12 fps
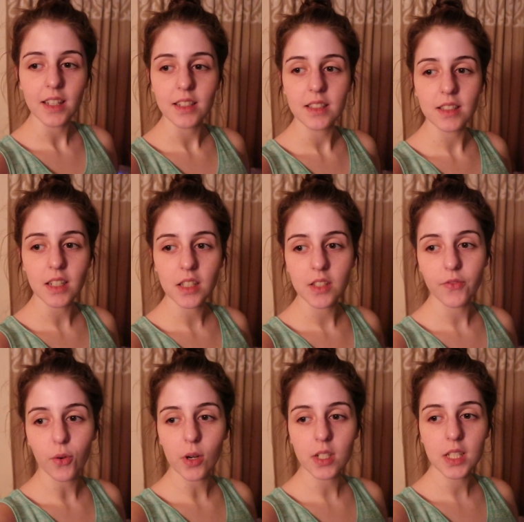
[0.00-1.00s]
It's
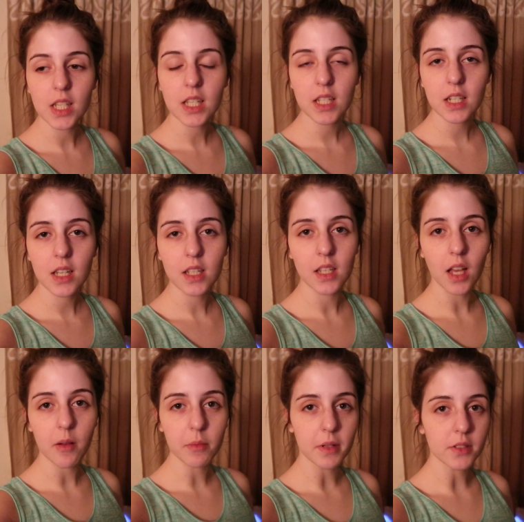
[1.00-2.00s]
6.14,
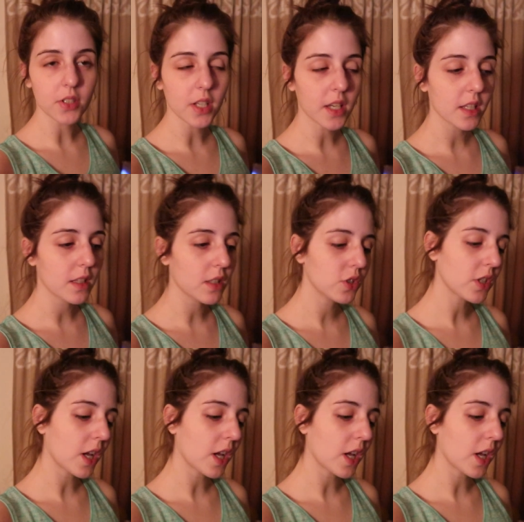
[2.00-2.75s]
I'm about to get in the